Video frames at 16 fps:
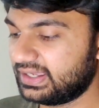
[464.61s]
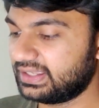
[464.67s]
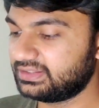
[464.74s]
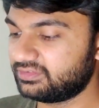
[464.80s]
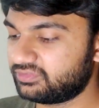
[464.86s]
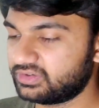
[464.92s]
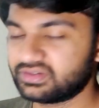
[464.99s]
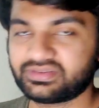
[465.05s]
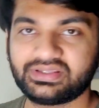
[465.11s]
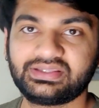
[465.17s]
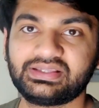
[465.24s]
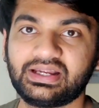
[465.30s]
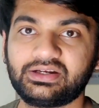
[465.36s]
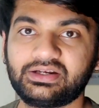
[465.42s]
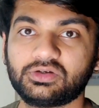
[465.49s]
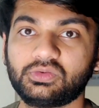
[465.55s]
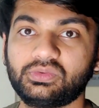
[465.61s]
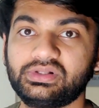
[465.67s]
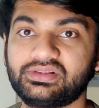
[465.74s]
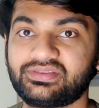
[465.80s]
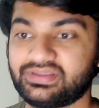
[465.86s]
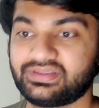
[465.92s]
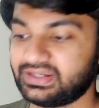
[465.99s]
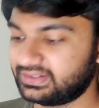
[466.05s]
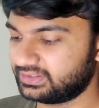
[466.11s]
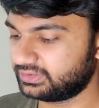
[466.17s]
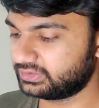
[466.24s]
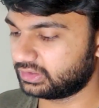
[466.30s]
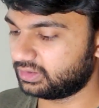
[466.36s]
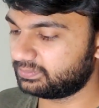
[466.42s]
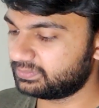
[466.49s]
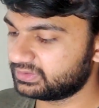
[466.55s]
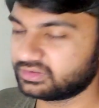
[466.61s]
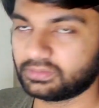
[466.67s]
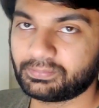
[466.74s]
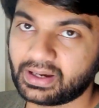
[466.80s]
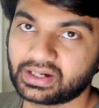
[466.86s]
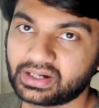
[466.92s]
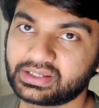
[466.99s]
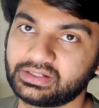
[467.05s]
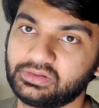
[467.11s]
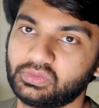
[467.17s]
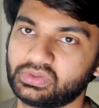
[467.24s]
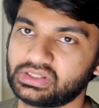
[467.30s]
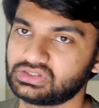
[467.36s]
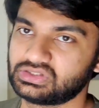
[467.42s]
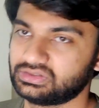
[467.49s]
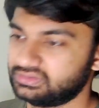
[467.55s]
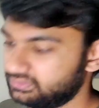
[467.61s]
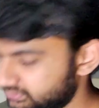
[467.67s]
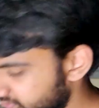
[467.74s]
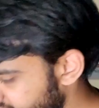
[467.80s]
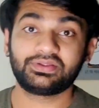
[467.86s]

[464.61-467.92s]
And the first thing that you will see at the top is your parking location.